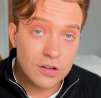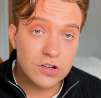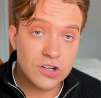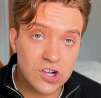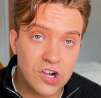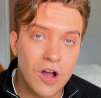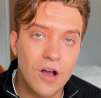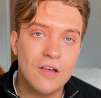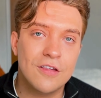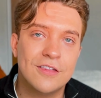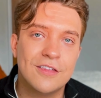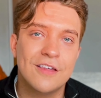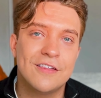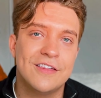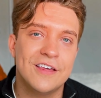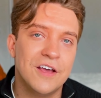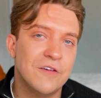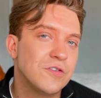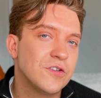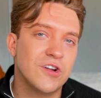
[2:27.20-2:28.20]
Just to
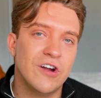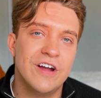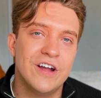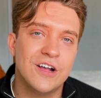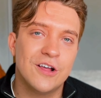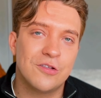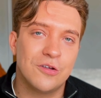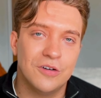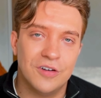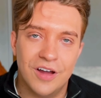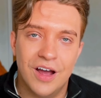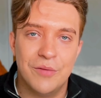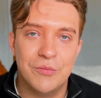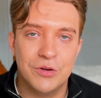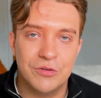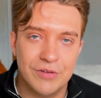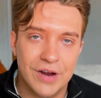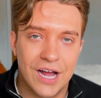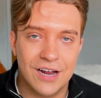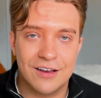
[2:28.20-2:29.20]
see if strangers online
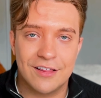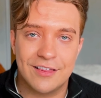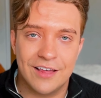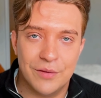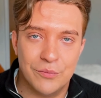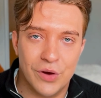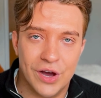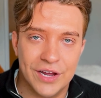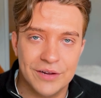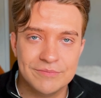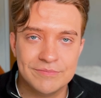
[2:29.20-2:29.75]
would react the same way.